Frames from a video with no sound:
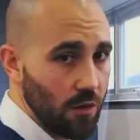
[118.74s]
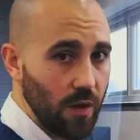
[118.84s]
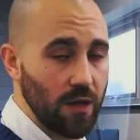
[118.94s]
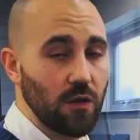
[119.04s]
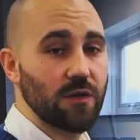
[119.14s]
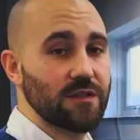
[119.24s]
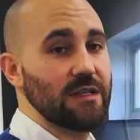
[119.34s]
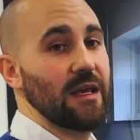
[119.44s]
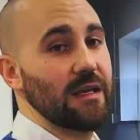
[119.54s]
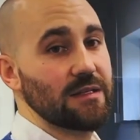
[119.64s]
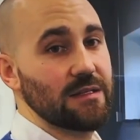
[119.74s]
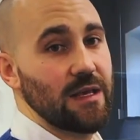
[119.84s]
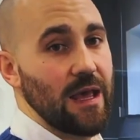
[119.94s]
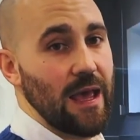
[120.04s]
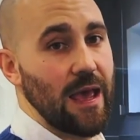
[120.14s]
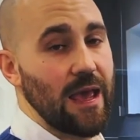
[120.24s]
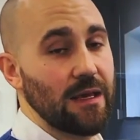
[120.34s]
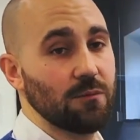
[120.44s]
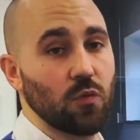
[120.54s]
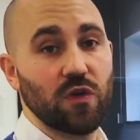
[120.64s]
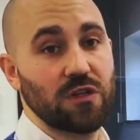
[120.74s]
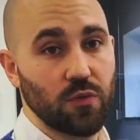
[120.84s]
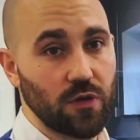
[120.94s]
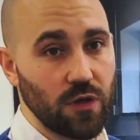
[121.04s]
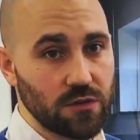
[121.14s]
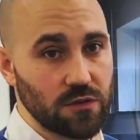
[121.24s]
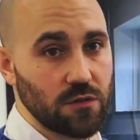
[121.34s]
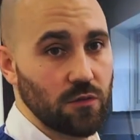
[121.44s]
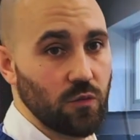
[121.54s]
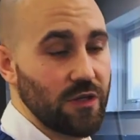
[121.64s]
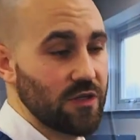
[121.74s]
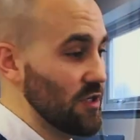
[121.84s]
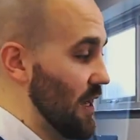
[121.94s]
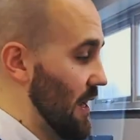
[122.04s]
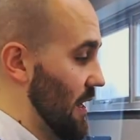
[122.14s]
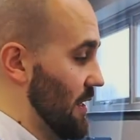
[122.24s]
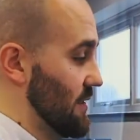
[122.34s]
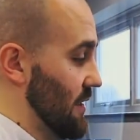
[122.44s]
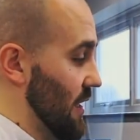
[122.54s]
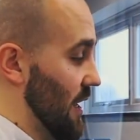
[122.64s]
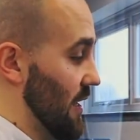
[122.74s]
and look to get a mortgage product which has a